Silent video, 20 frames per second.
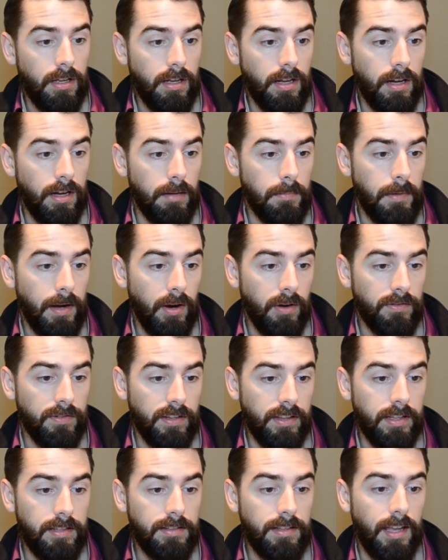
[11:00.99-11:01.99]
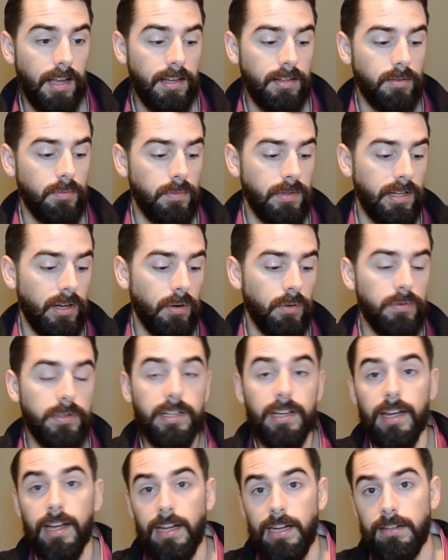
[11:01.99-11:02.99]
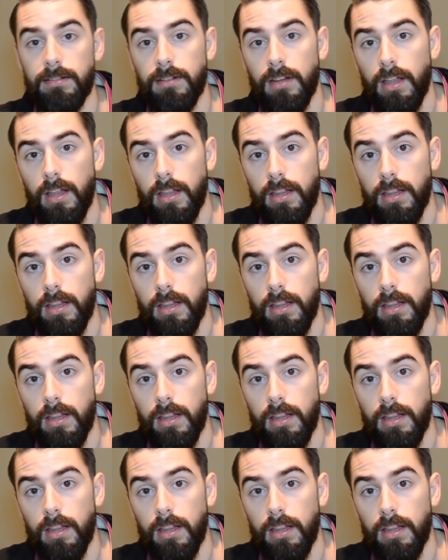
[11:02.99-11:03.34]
However, in this case we only have